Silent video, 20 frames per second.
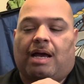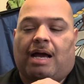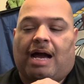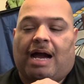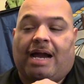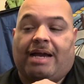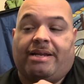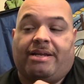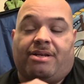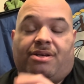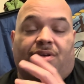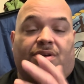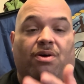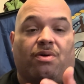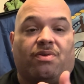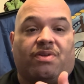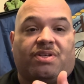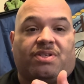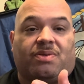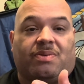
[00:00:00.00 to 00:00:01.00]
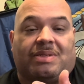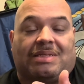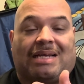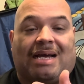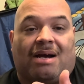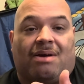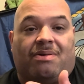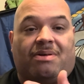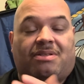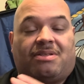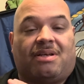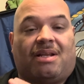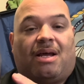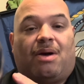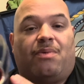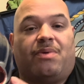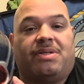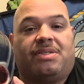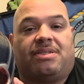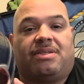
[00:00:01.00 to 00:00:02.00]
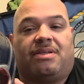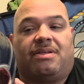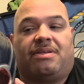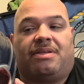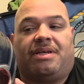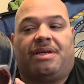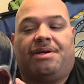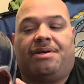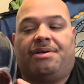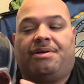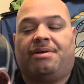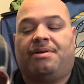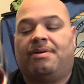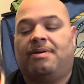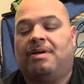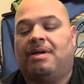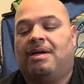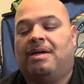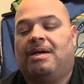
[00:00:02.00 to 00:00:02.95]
I didn't know this was out until I went to the theater.